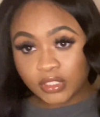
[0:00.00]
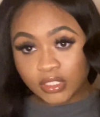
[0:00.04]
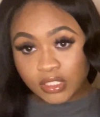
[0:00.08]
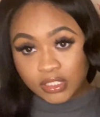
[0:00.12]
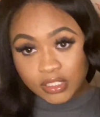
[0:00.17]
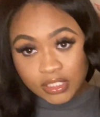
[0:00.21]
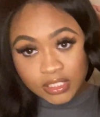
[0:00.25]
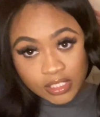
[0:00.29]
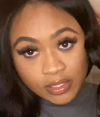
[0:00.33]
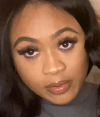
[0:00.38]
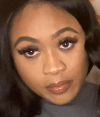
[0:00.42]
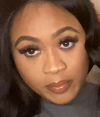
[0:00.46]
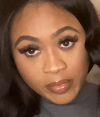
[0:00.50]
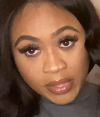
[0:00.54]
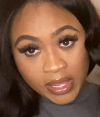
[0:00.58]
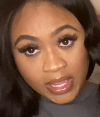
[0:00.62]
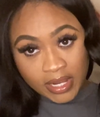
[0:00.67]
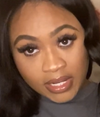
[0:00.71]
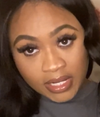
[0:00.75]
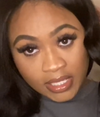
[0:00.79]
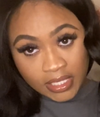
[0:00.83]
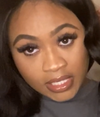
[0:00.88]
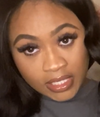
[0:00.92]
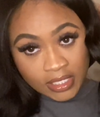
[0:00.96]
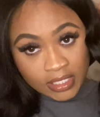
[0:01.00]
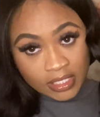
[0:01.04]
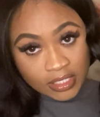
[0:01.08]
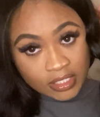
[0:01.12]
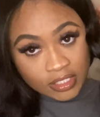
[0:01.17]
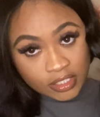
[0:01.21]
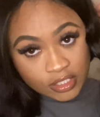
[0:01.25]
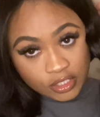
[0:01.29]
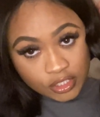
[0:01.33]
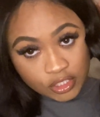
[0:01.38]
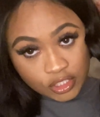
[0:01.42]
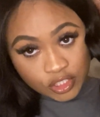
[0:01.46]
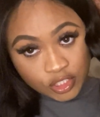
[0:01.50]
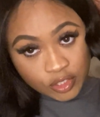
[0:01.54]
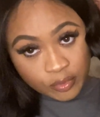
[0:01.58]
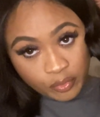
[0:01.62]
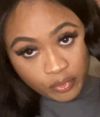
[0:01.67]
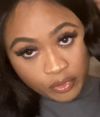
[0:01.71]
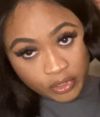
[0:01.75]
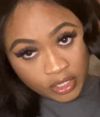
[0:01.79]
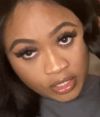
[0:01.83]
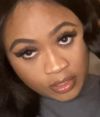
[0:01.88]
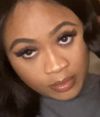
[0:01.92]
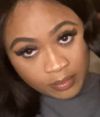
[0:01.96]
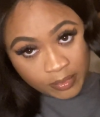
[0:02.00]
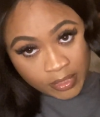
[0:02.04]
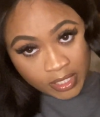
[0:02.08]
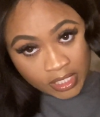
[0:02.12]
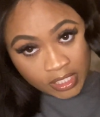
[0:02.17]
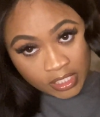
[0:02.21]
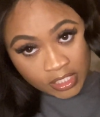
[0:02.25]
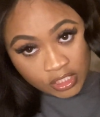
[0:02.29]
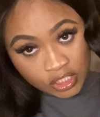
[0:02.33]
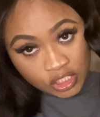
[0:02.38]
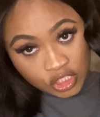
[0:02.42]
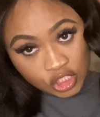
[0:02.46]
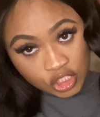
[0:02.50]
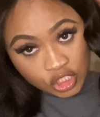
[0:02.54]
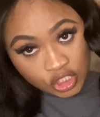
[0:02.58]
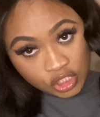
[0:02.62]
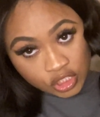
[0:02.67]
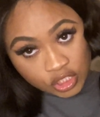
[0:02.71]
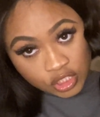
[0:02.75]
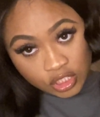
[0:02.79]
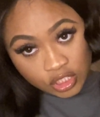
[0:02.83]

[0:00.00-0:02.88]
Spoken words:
somebody to pretty much